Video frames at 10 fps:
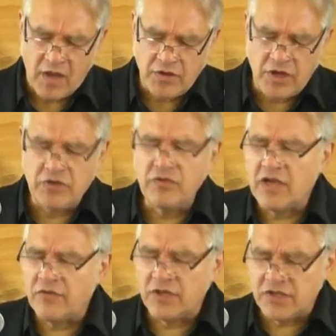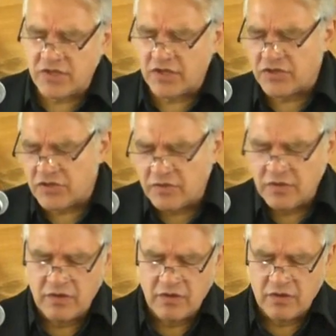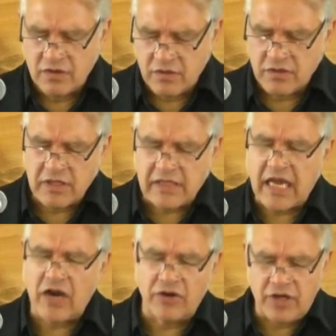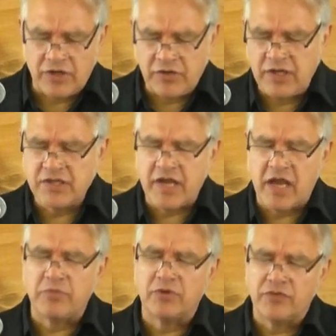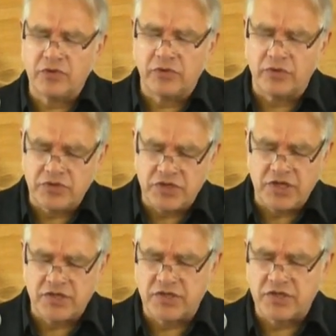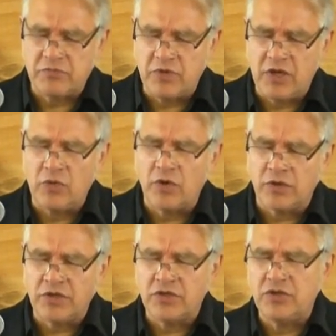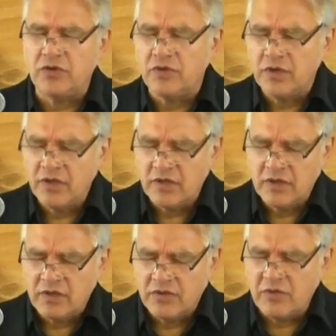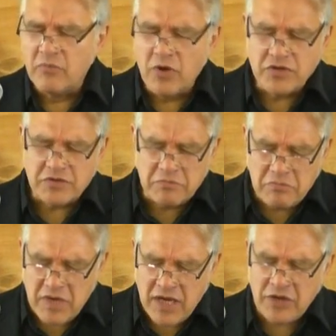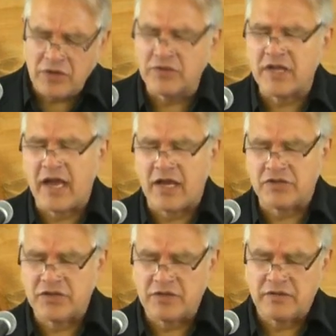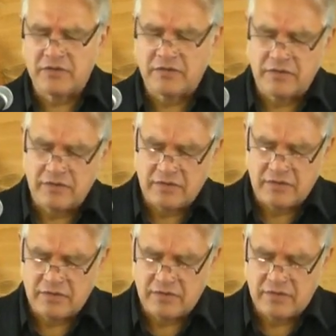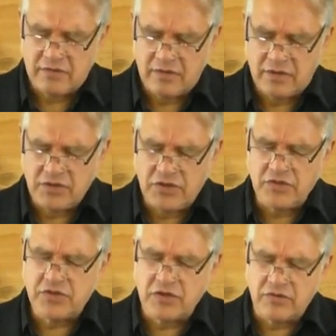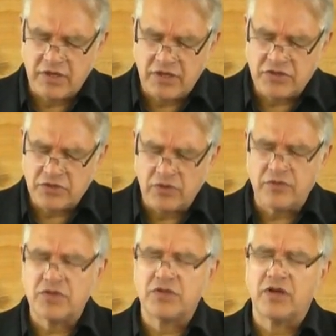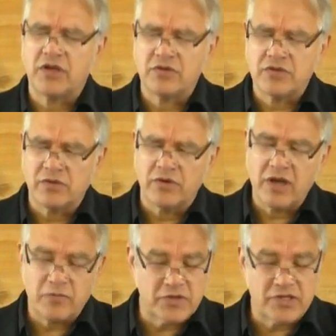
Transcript: And yet you've given us such clarity in the example of the Lord Jesus and being willing to do the most menial task and to do so in service to others. Lord, help